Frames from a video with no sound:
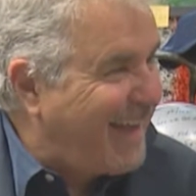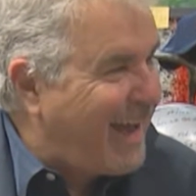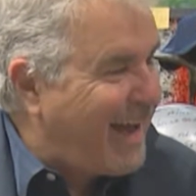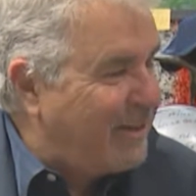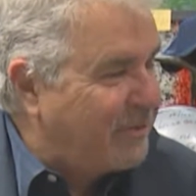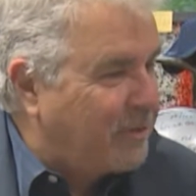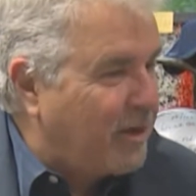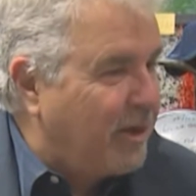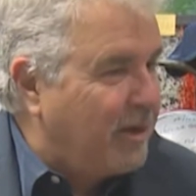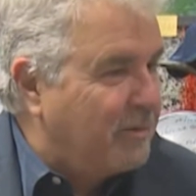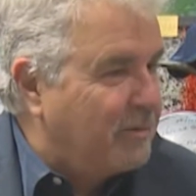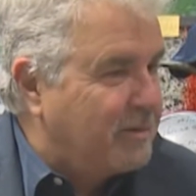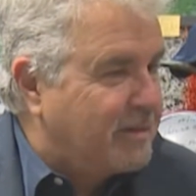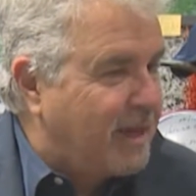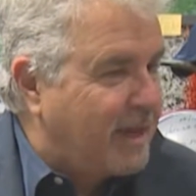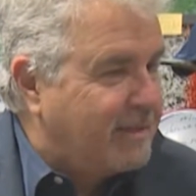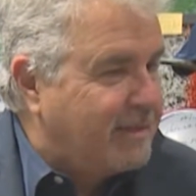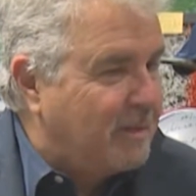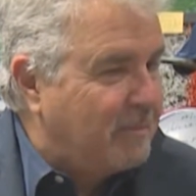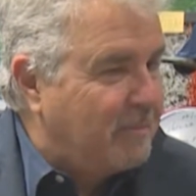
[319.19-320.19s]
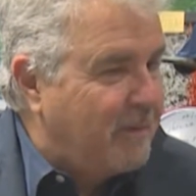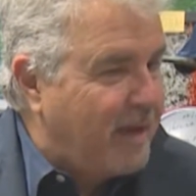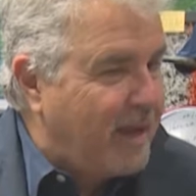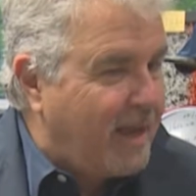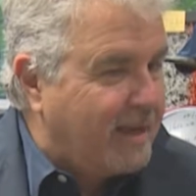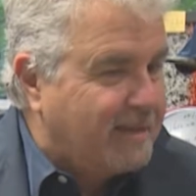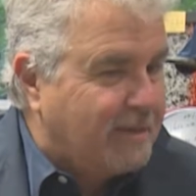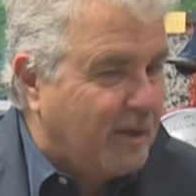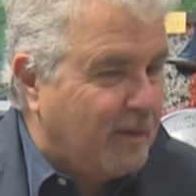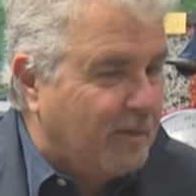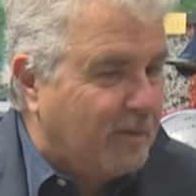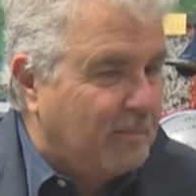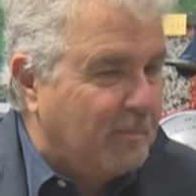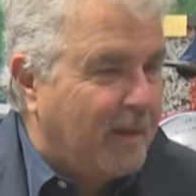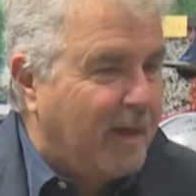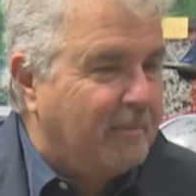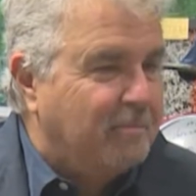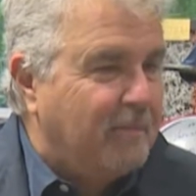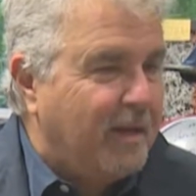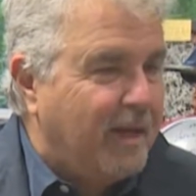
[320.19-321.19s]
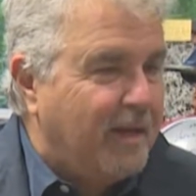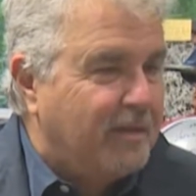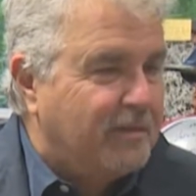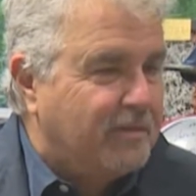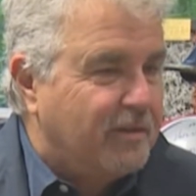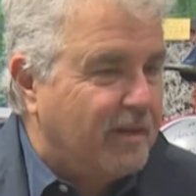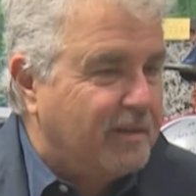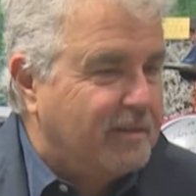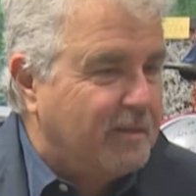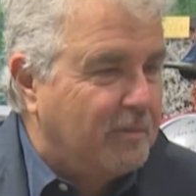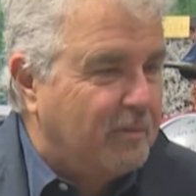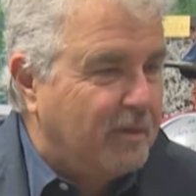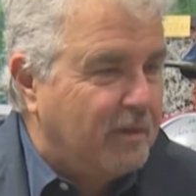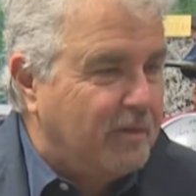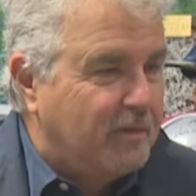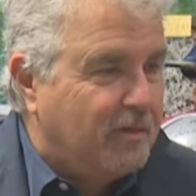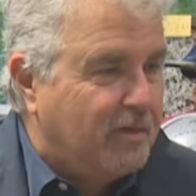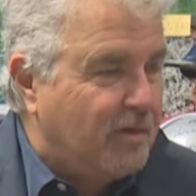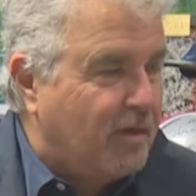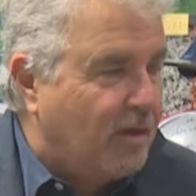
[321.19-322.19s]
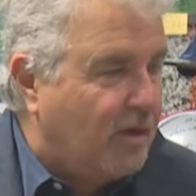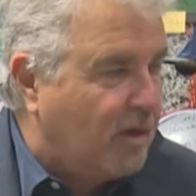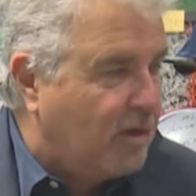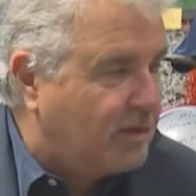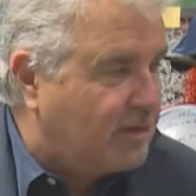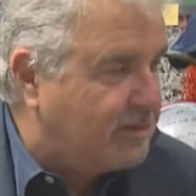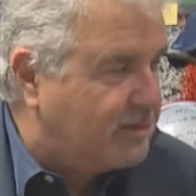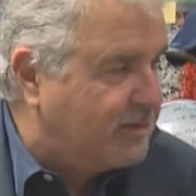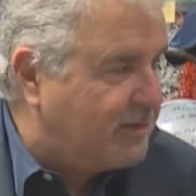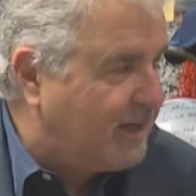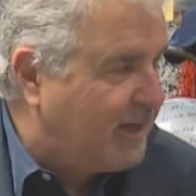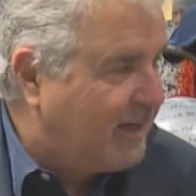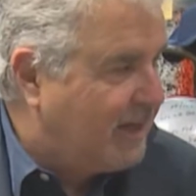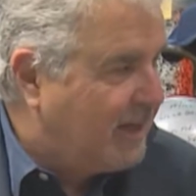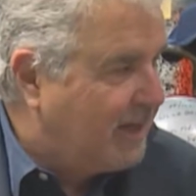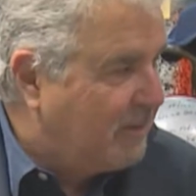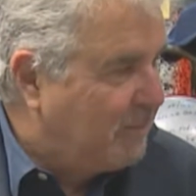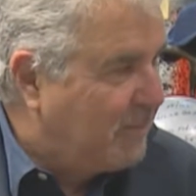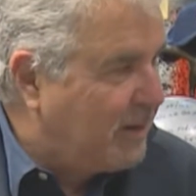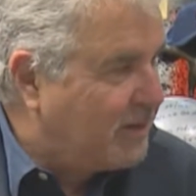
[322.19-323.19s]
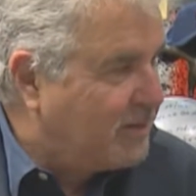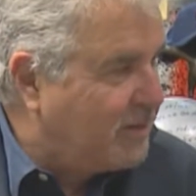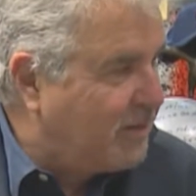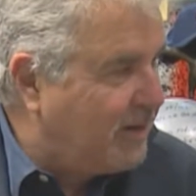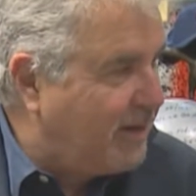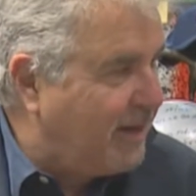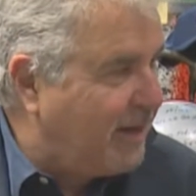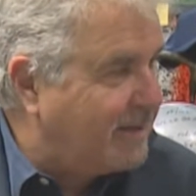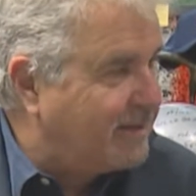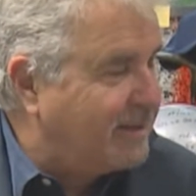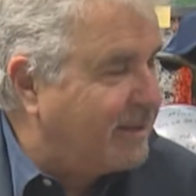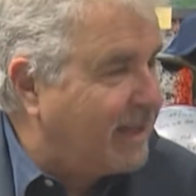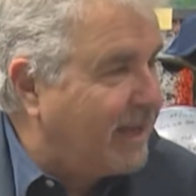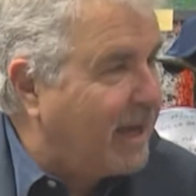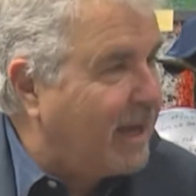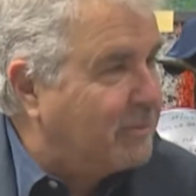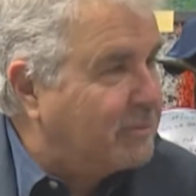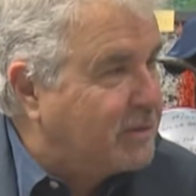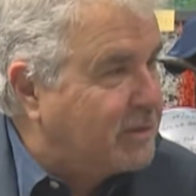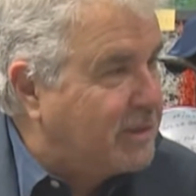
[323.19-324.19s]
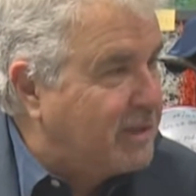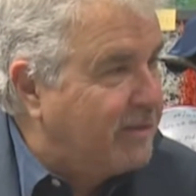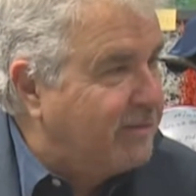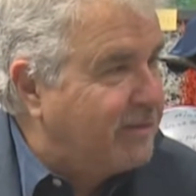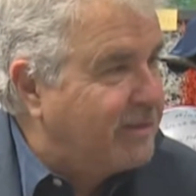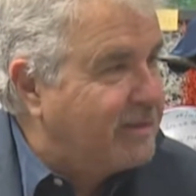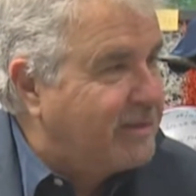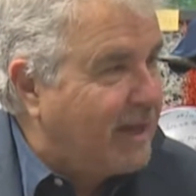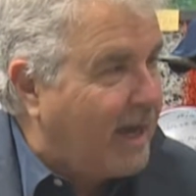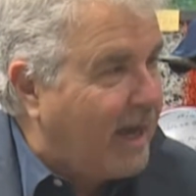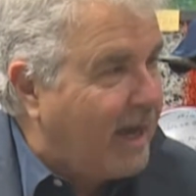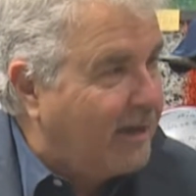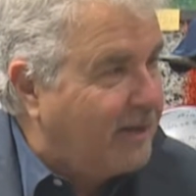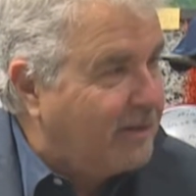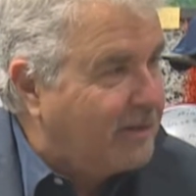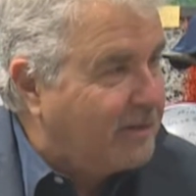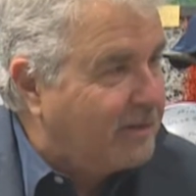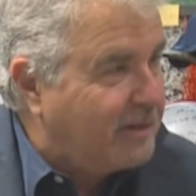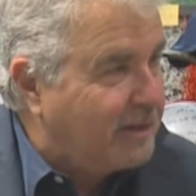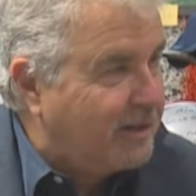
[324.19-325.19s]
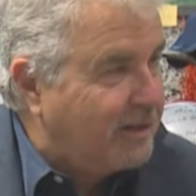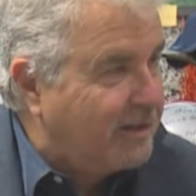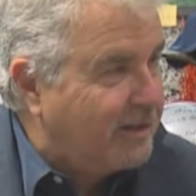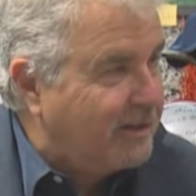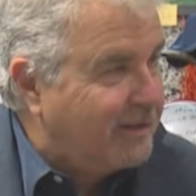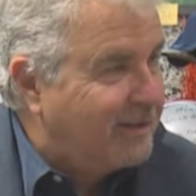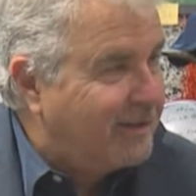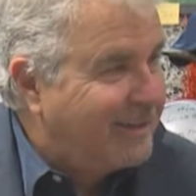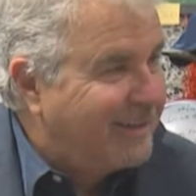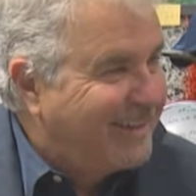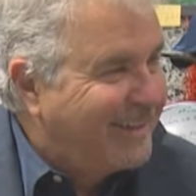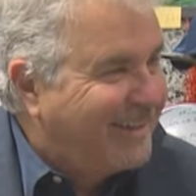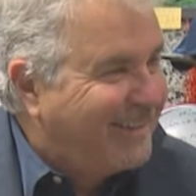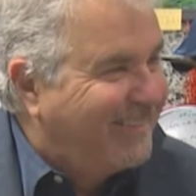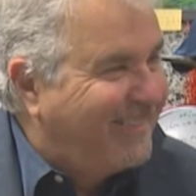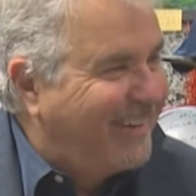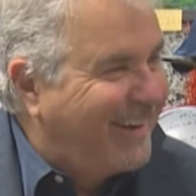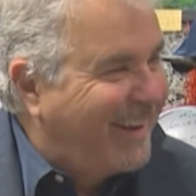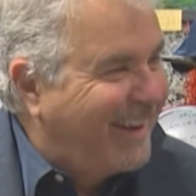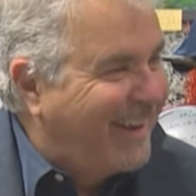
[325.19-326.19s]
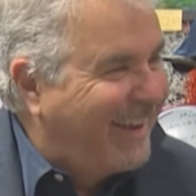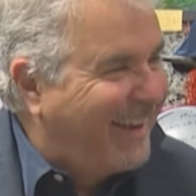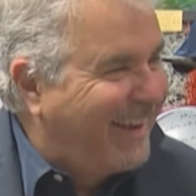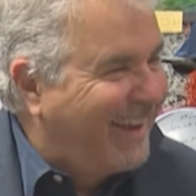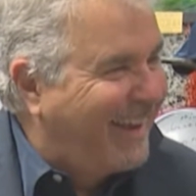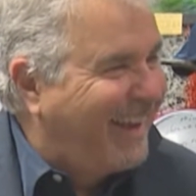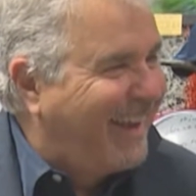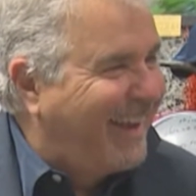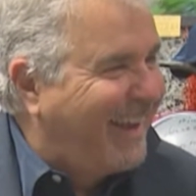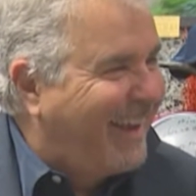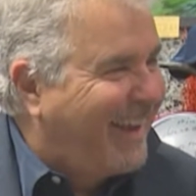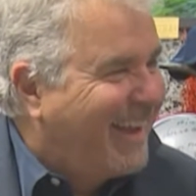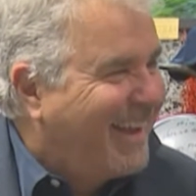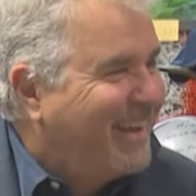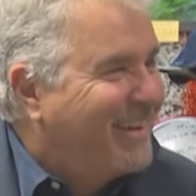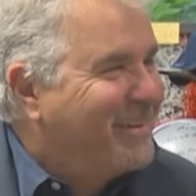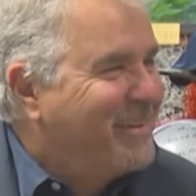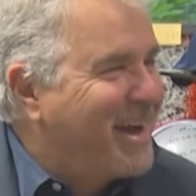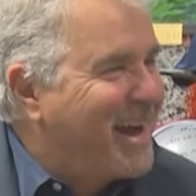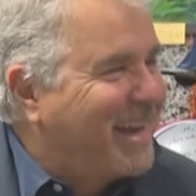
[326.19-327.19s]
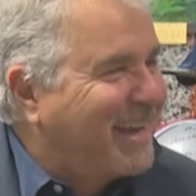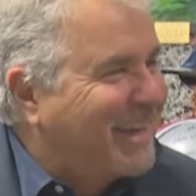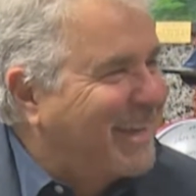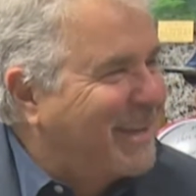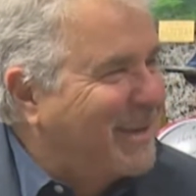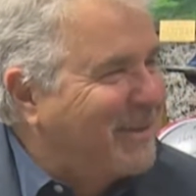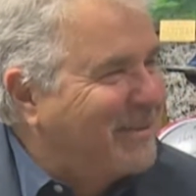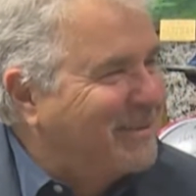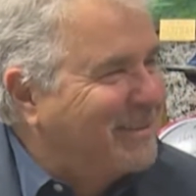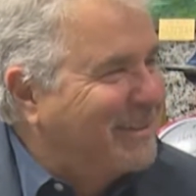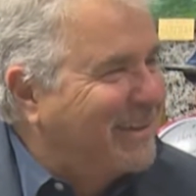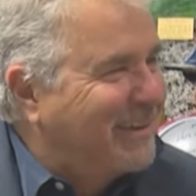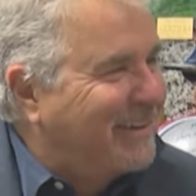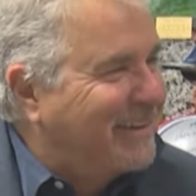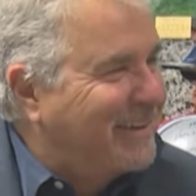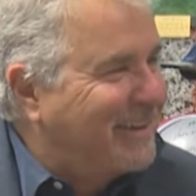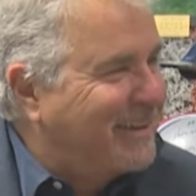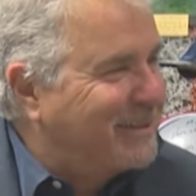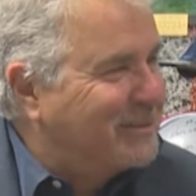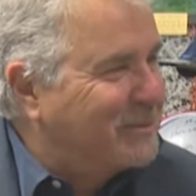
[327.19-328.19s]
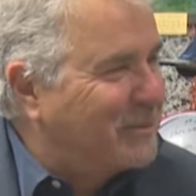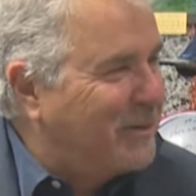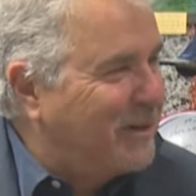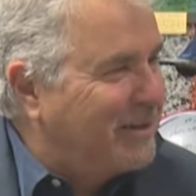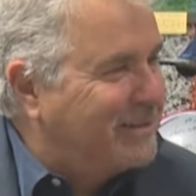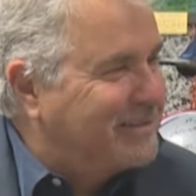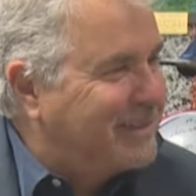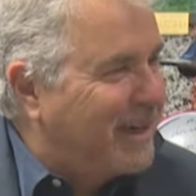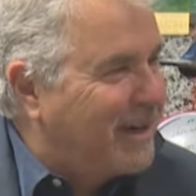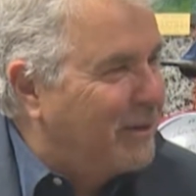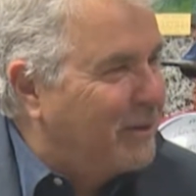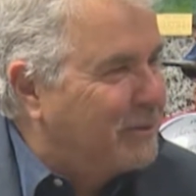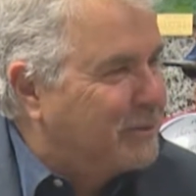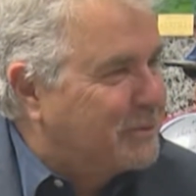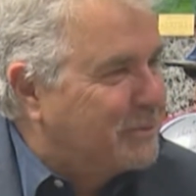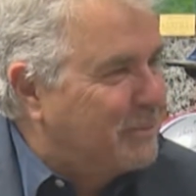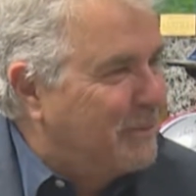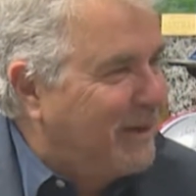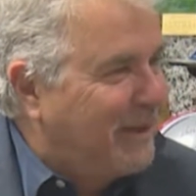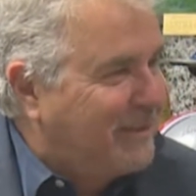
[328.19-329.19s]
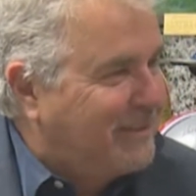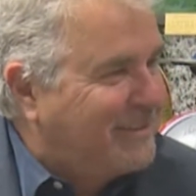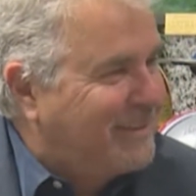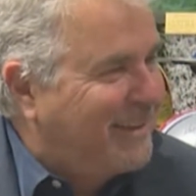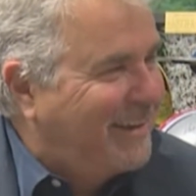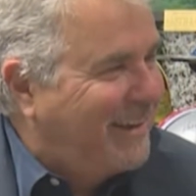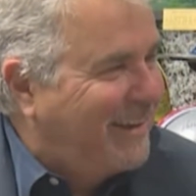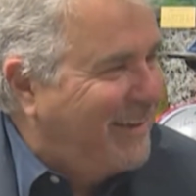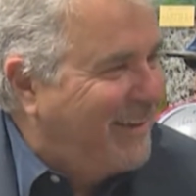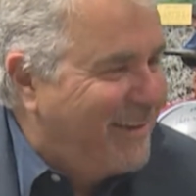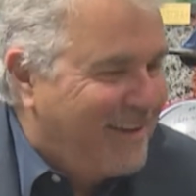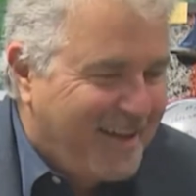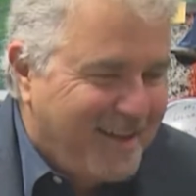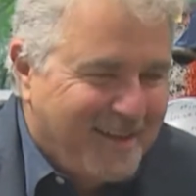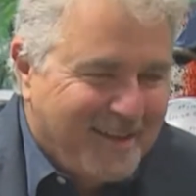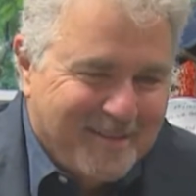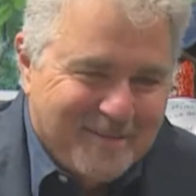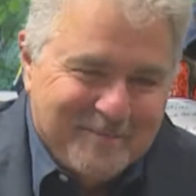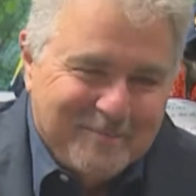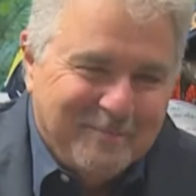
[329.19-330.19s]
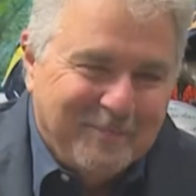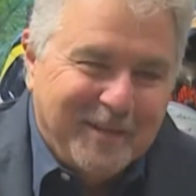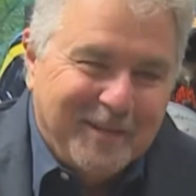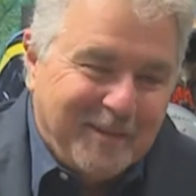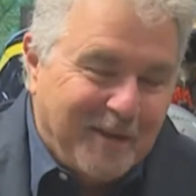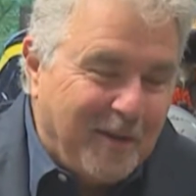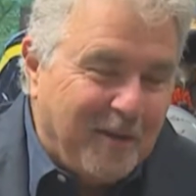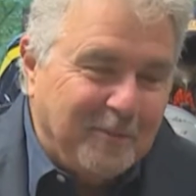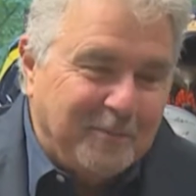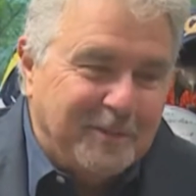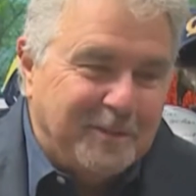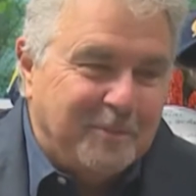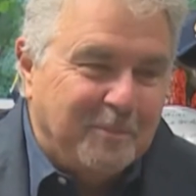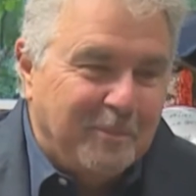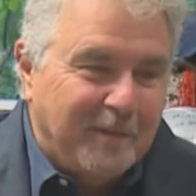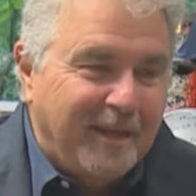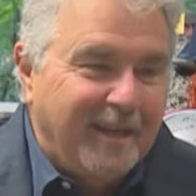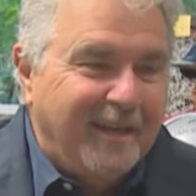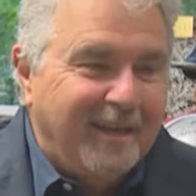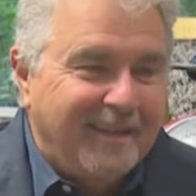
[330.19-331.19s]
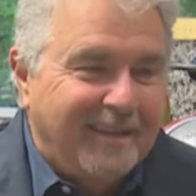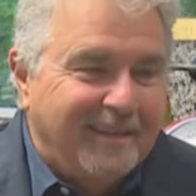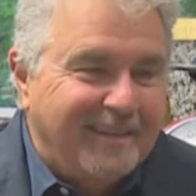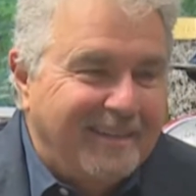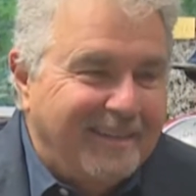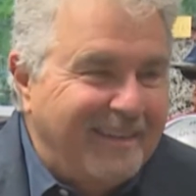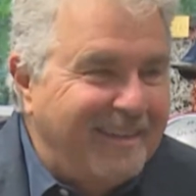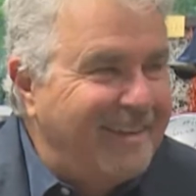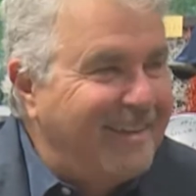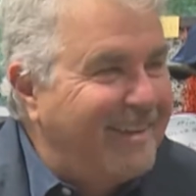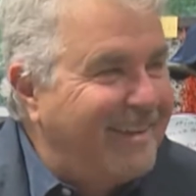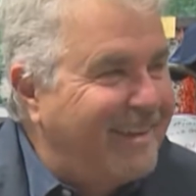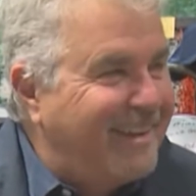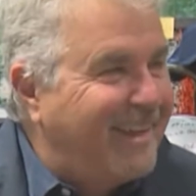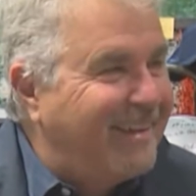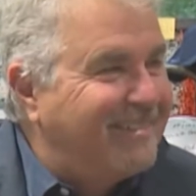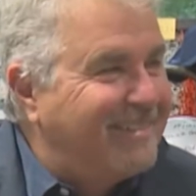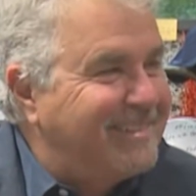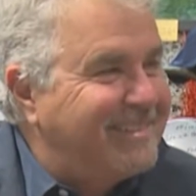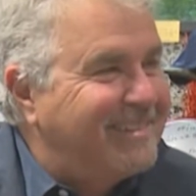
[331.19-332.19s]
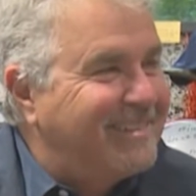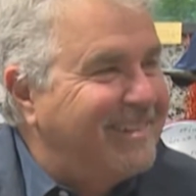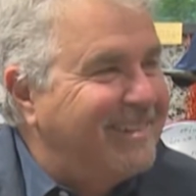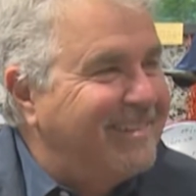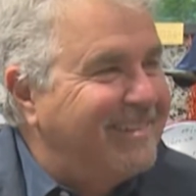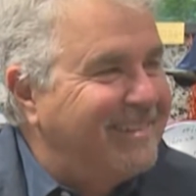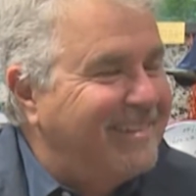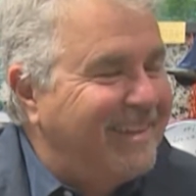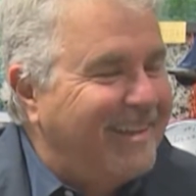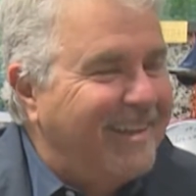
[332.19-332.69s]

Yeah, I thought he was. I said, man, I told my manager, I said, will you call and make sure he doesn't think I'm Steven Tyler, you know? I get over there and he goes, where's Aerosmith, you know? But no, it was me, and that was, that